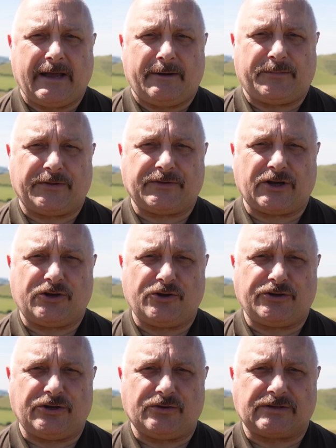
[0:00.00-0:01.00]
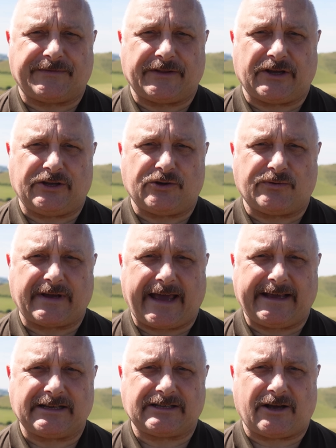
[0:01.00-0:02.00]
But the good news for the
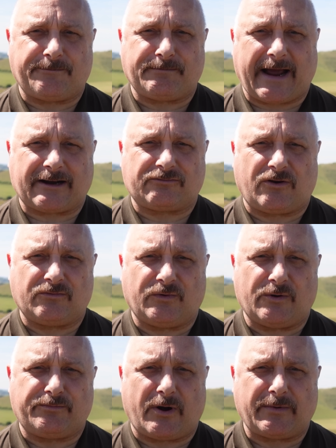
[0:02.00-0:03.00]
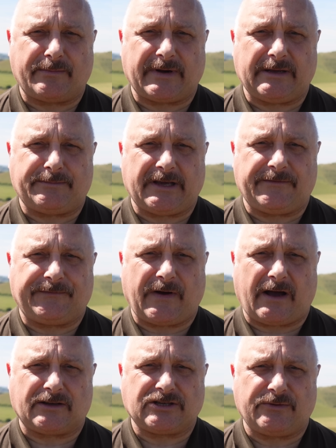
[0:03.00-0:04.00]
UK is that Macron will probably be
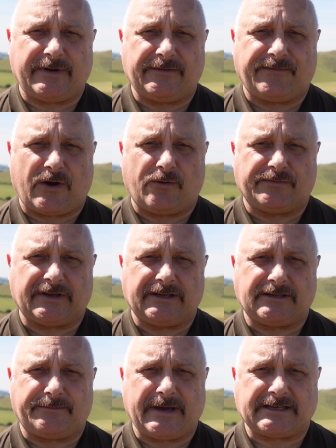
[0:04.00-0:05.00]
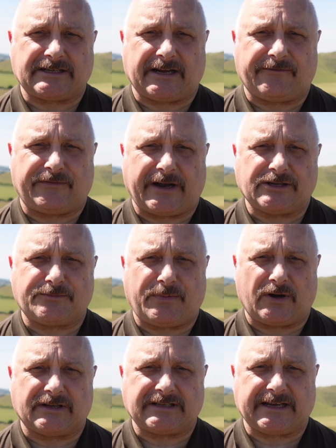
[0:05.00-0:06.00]
far too involved in domestic French
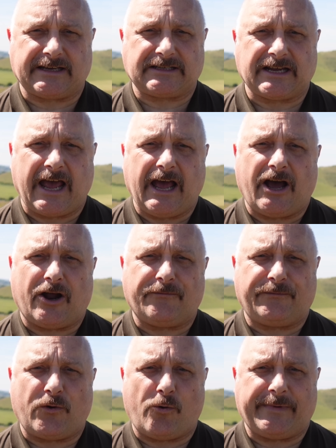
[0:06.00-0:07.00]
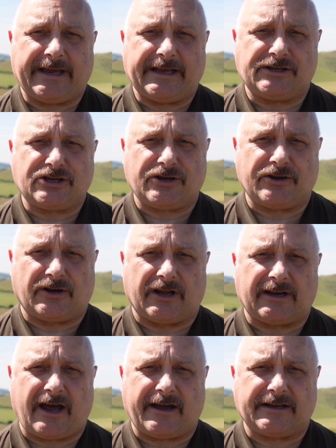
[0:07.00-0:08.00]
politics and forming internal
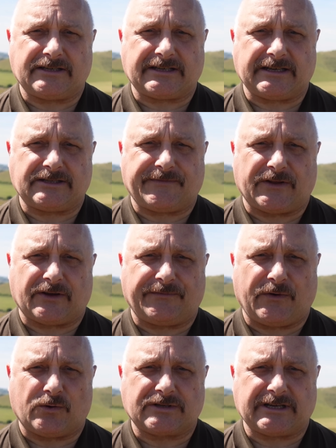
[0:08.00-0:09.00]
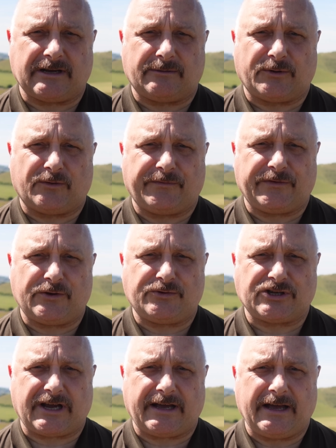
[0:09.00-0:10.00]
alliances for the foreseeable
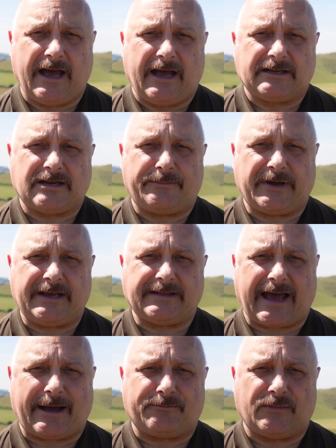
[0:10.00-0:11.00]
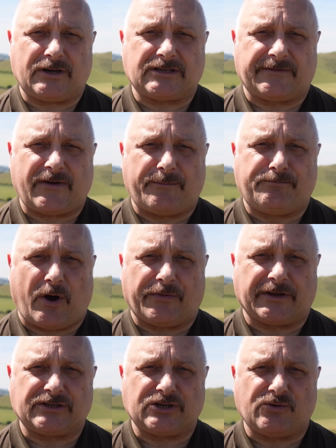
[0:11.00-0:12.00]
future to be that much of a
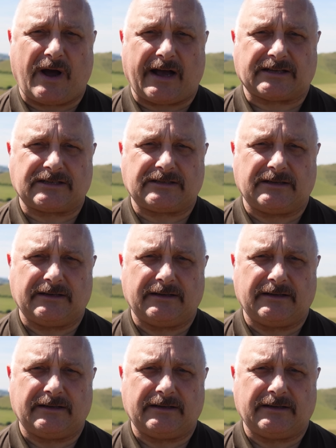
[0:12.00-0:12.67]
bother to us.